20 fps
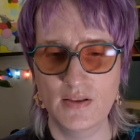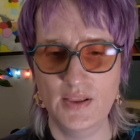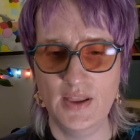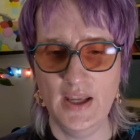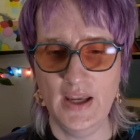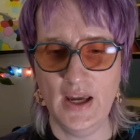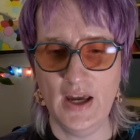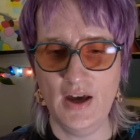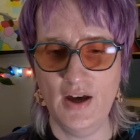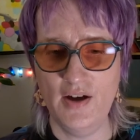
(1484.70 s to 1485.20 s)

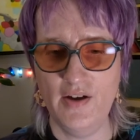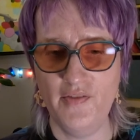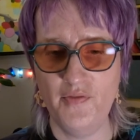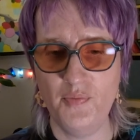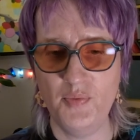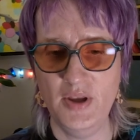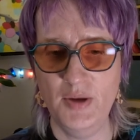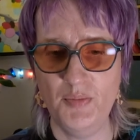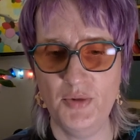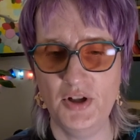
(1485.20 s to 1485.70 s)
they have
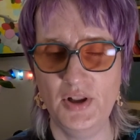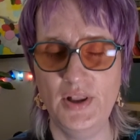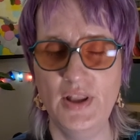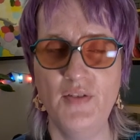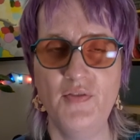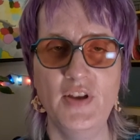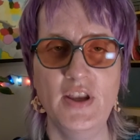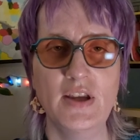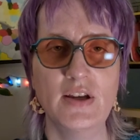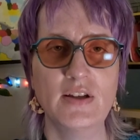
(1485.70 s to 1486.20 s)
people
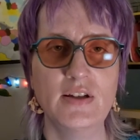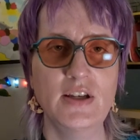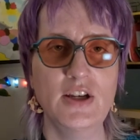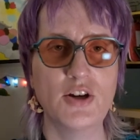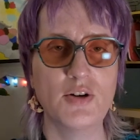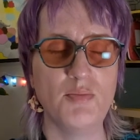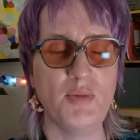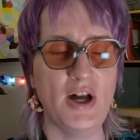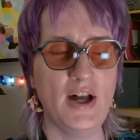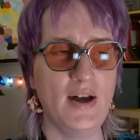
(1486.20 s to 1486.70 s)
living
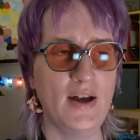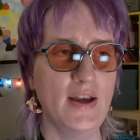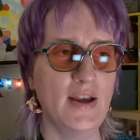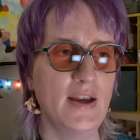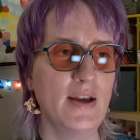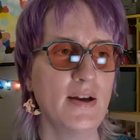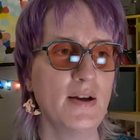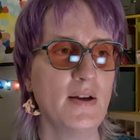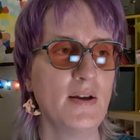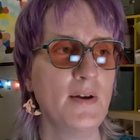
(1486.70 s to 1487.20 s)

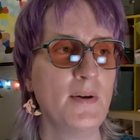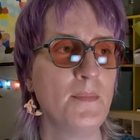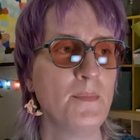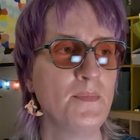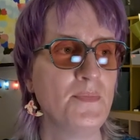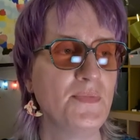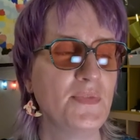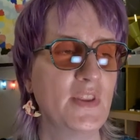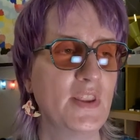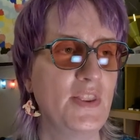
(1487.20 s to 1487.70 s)
nearby.
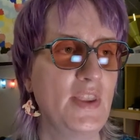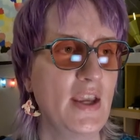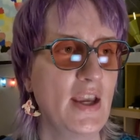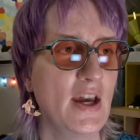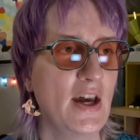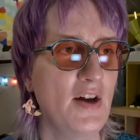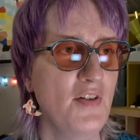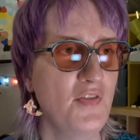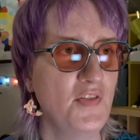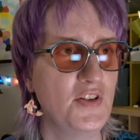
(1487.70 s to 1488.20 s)
They
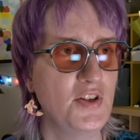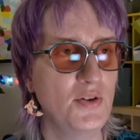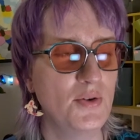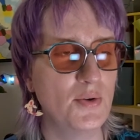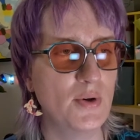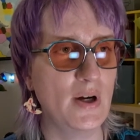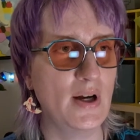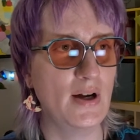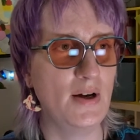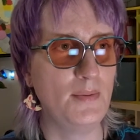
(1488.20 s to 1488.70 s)
have to
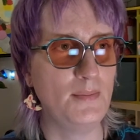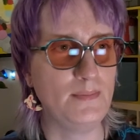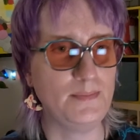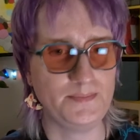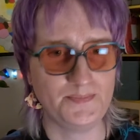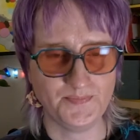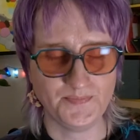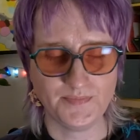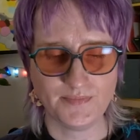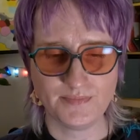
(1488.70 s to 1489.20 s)

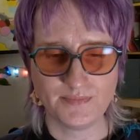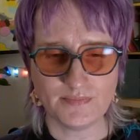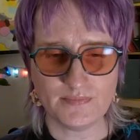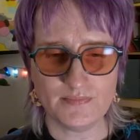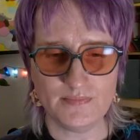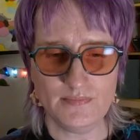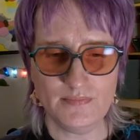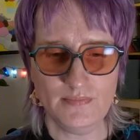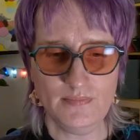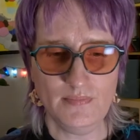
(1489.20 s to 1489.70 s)
um,
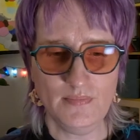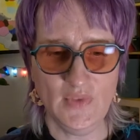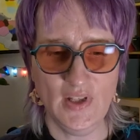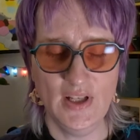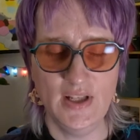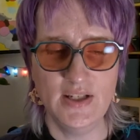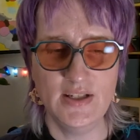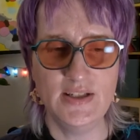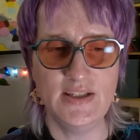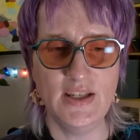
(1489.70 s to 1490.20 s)

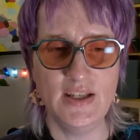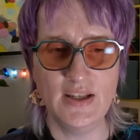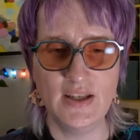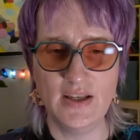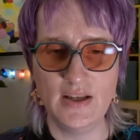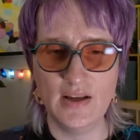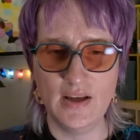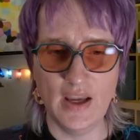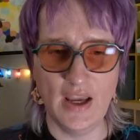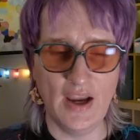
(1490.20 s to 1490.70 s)

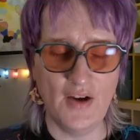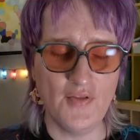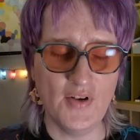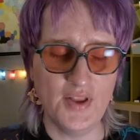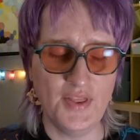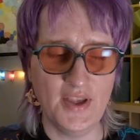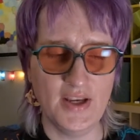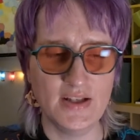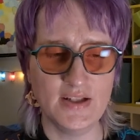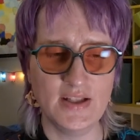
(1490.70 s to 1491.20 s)
dig
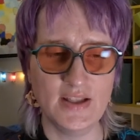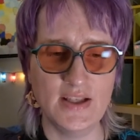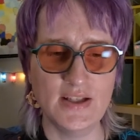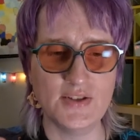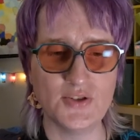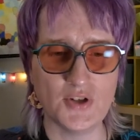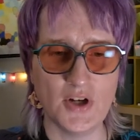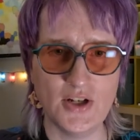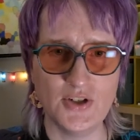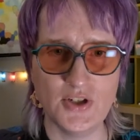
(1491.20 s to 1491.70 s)
everything into
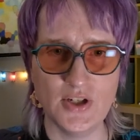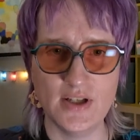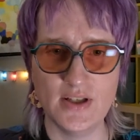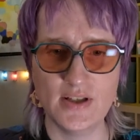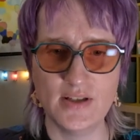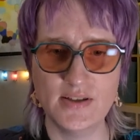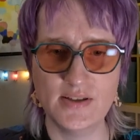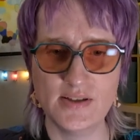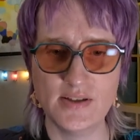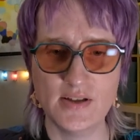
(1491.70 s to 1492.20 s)
these
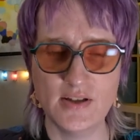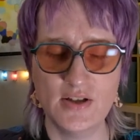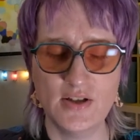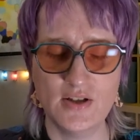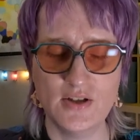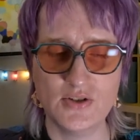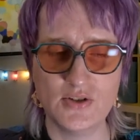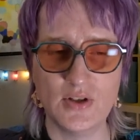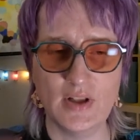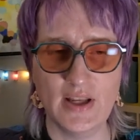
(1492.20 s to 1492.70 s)
trenches.
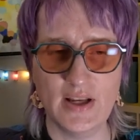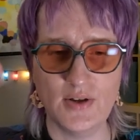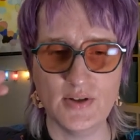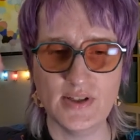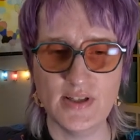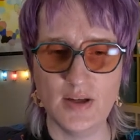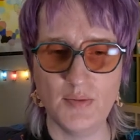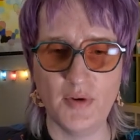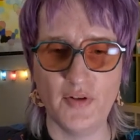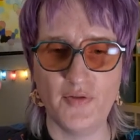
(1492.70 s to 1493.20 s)
So like I
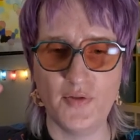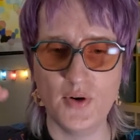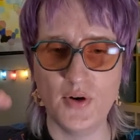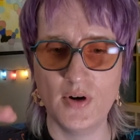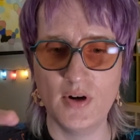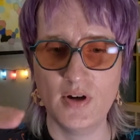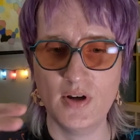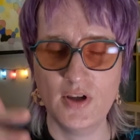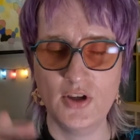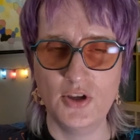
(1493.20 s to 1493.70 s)
was saying
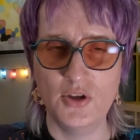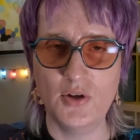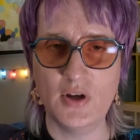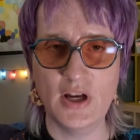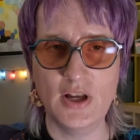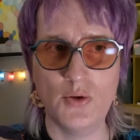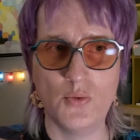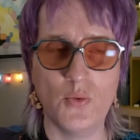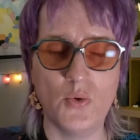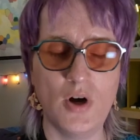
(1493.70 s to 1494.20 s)
before, you
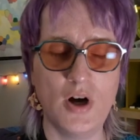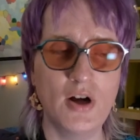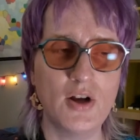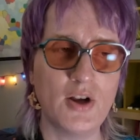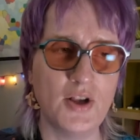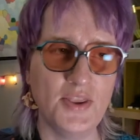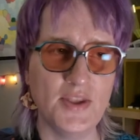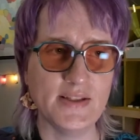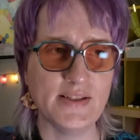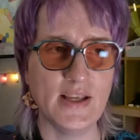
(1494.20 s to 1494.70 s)
kind of
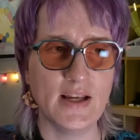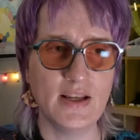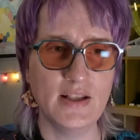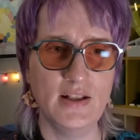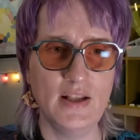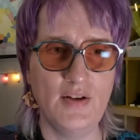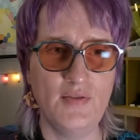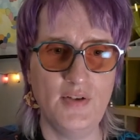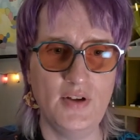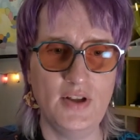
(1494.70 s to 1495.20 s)
walk on the second
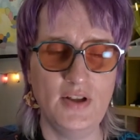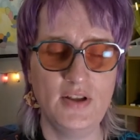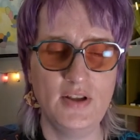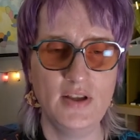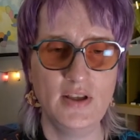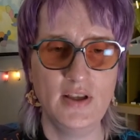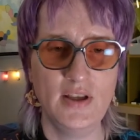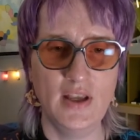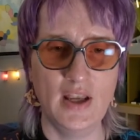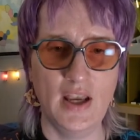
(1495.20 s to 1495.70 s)
level
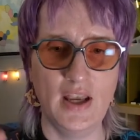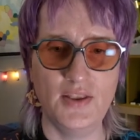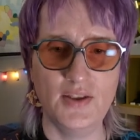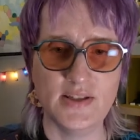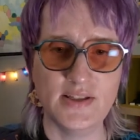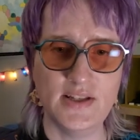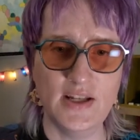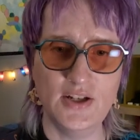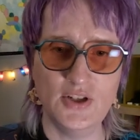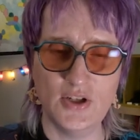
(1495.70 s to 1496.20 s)
and
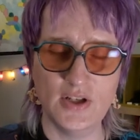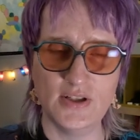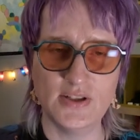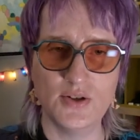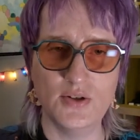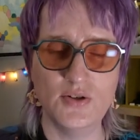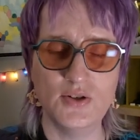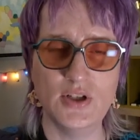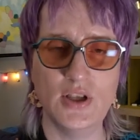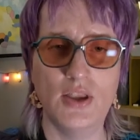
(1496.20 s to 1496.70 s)
the stations
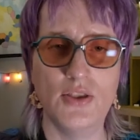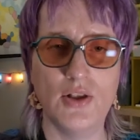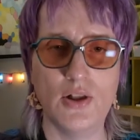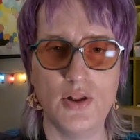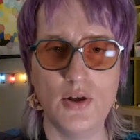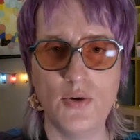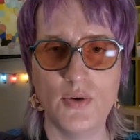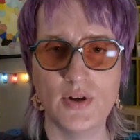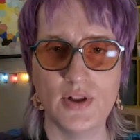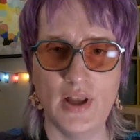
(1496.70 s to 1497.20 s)
are usually on
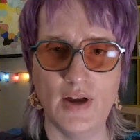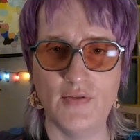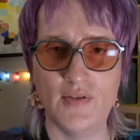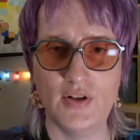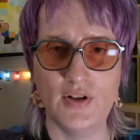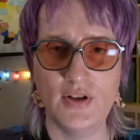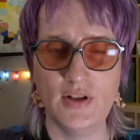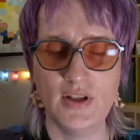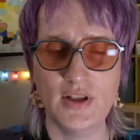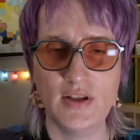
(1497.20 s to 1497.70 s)
the lower
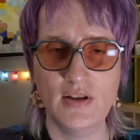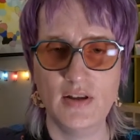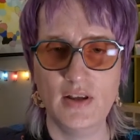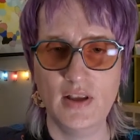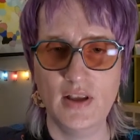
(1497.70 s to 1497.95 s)
level.